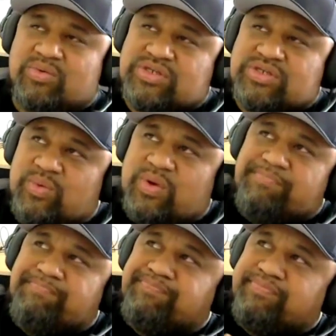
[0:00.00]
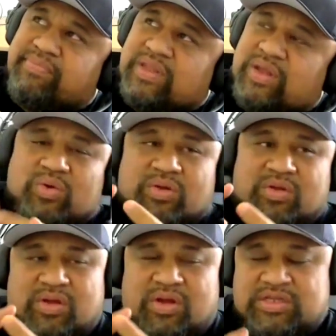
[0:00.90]
Cool. So,
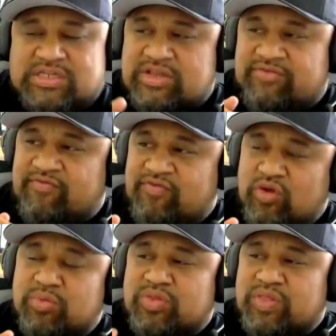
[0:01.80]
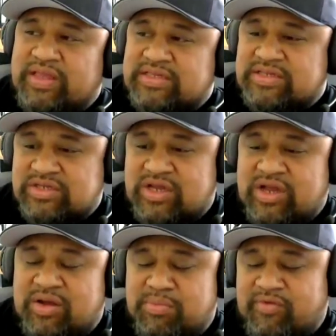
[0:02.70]
just a few more things because
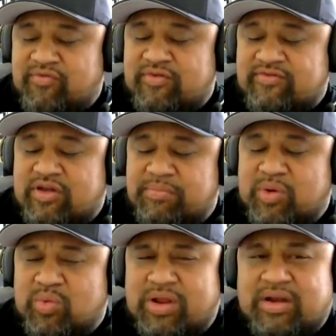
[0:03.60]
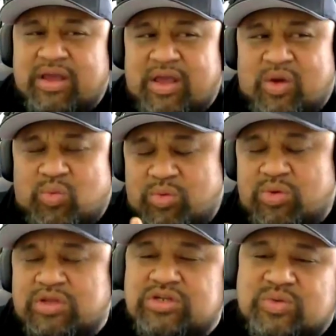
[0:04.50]
I'm mindful of time. But one, what
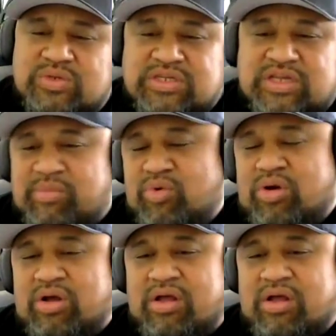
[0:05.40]
did you do in Samoa?